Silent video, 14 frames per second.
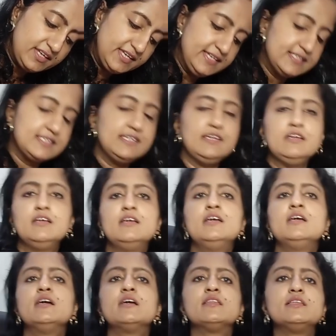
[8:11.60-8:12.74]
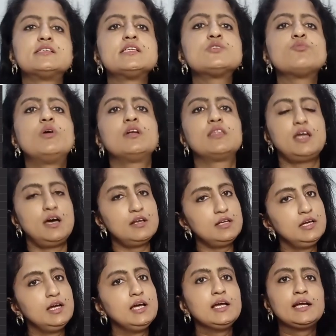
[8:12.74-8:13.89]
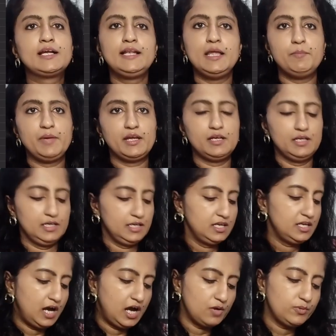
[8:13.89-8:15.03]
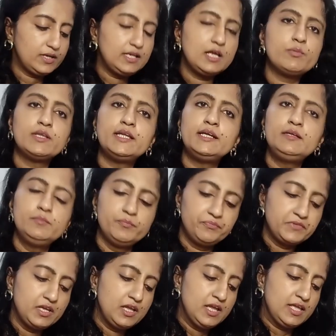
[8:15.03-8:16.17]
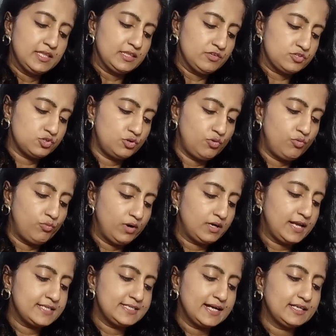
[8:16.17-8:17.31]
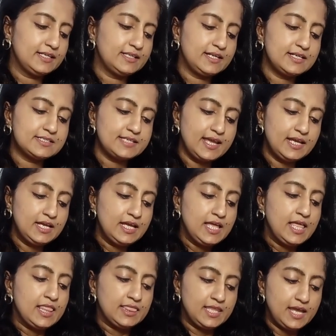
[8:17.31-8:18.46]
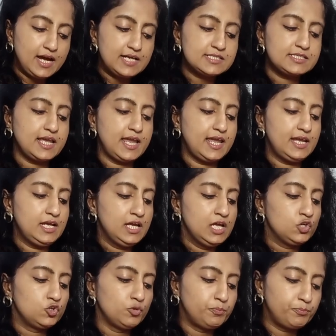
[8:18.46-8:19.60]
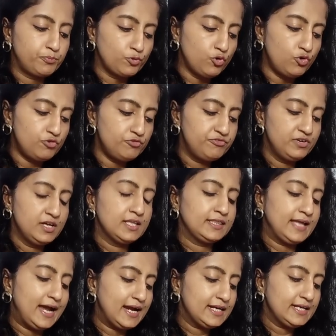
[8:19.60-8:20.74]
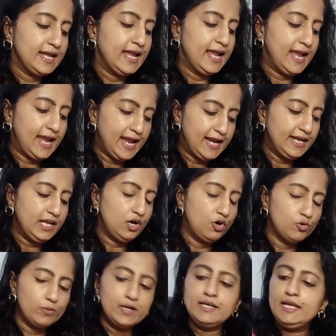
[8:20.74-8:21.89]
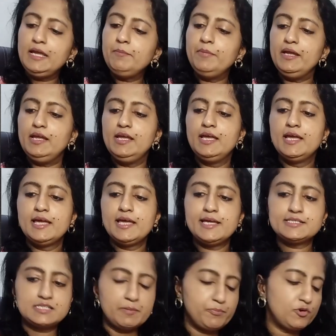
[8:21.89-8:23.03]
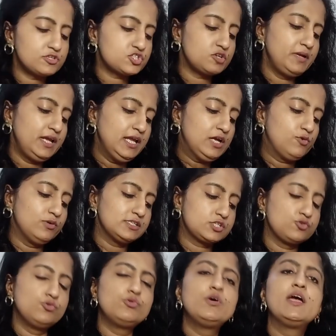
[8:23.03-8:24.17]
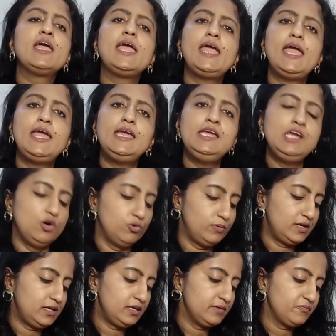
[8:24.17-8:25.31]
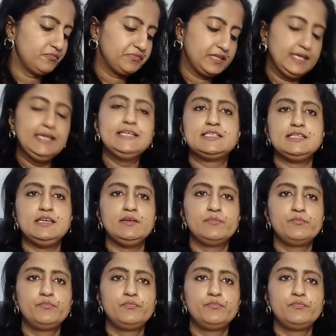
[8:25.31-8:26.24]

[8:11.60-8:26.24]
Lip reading: EC. This is what they are claiming. Are we clear with it? So what exactly they are saying? They are saying to prove that AD over DB is supposed to be equals to AE over EC.